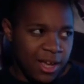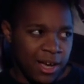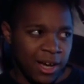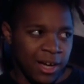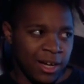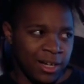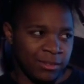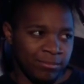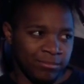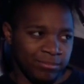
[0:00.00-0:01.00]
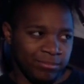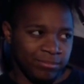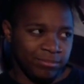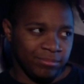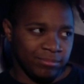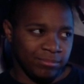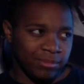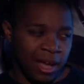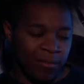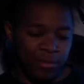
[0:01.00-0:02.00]

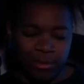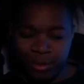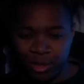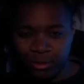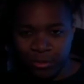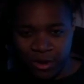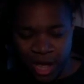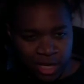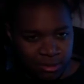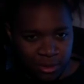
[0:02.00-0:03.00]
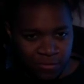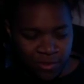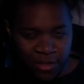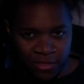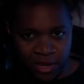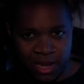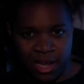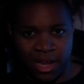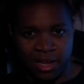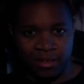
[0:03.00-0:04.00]
I've been much more of an X-Men fan than
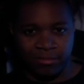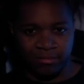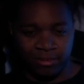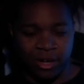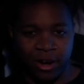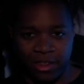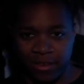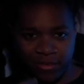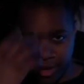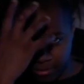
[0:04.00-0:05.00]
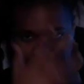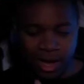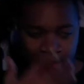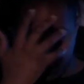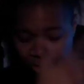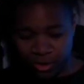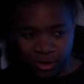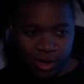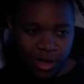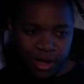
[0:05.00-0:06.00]
a... Sorry if I got darker.